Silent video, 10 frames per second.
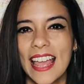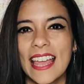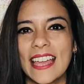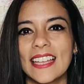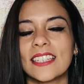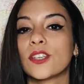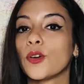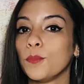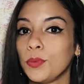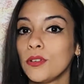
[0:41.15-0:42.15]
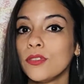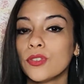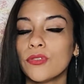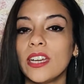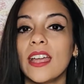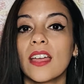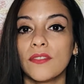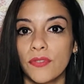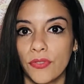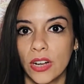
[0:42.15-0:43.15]
is compulsory
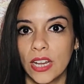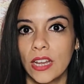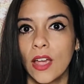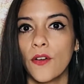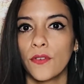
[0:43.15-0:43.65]
and free